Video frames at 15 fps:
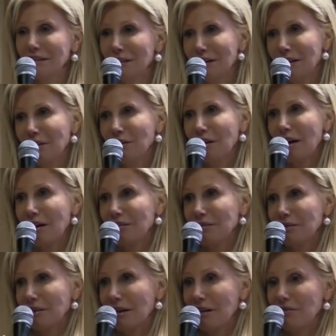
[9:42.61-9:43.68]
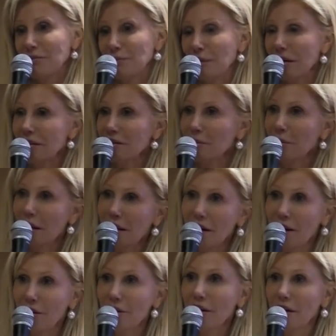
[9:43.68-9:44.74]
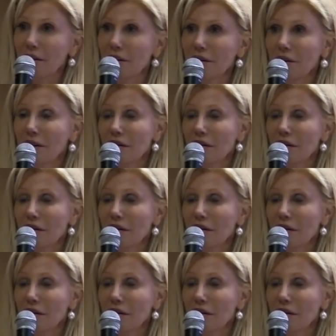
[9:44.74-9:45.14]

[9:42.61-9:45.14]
You know, I've picked my area